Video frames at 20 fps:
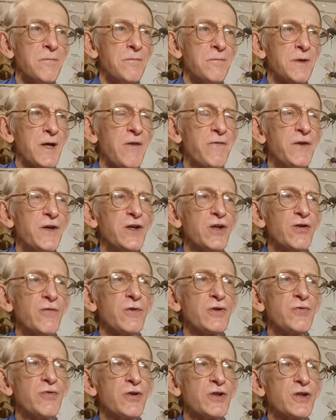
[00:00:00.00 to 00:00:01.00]
cathedral
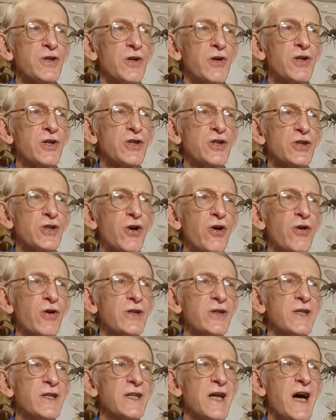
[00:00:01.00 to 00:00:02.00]
which was restored
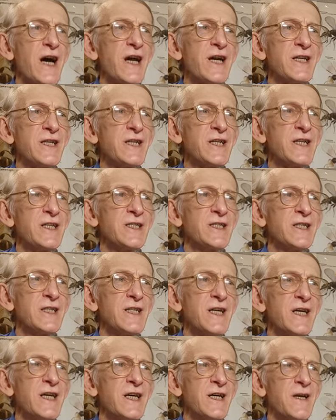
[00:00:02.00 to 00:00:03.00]
in the 90s,
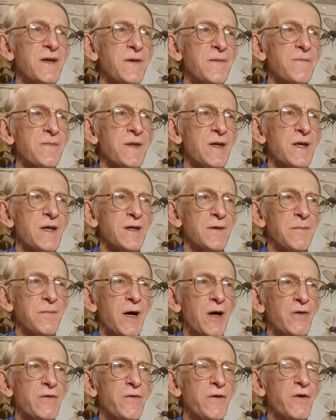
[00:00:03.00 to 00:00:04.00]
yeah,
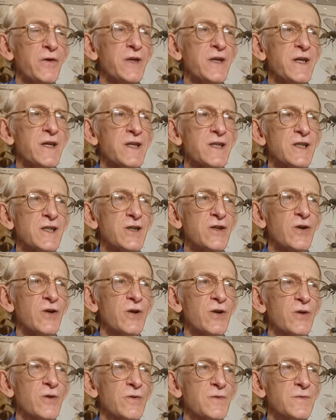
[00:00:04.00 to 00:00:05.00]
about 30 years
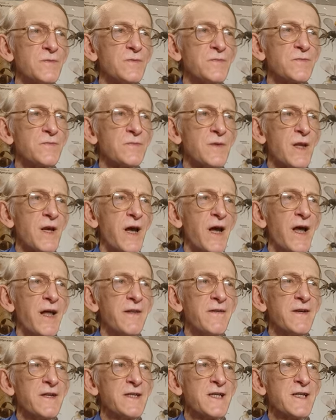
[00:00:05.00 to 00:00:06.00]
ago. And
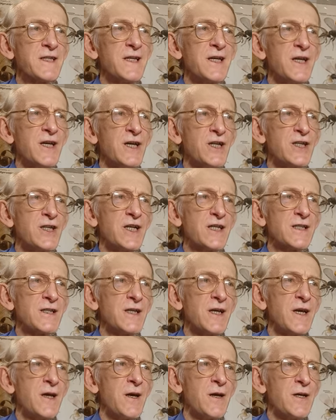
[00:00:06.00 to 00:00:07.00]
this is just
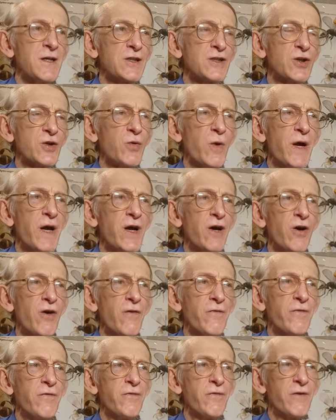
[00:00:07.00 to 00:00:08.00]
square
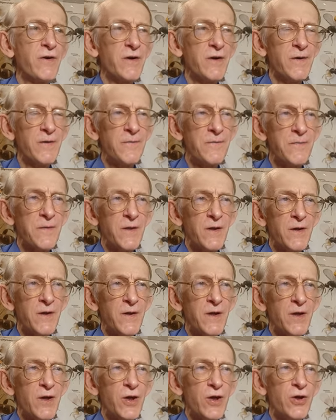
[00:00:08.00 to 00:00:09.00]
of
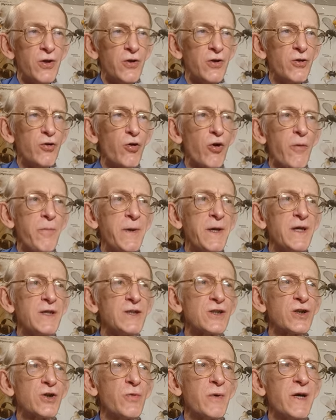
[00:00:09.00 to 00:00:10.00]
European
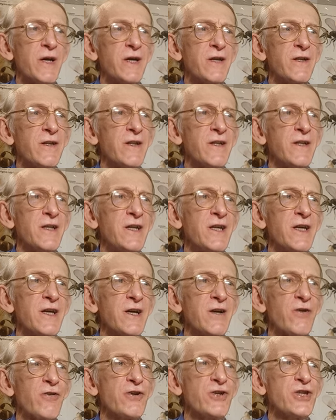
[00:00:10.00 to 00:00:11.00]
square near
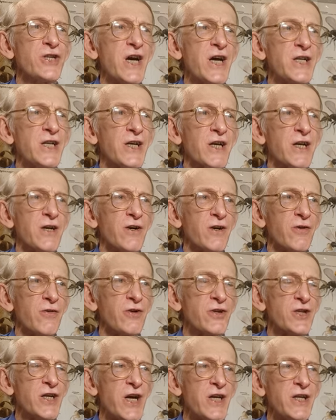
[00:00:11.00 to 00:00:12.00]

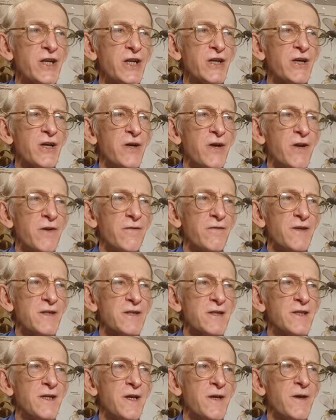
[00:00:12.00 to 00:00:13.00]
Khrushchatyk,
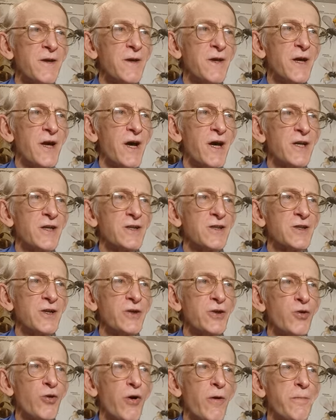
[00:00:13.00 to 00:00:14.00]
this, and
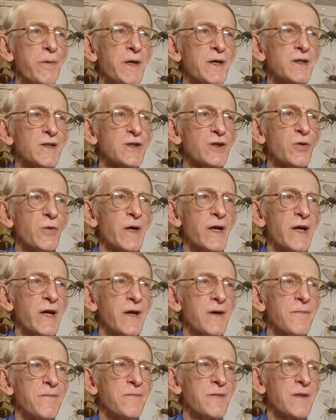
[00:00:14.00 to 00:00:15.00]
European square.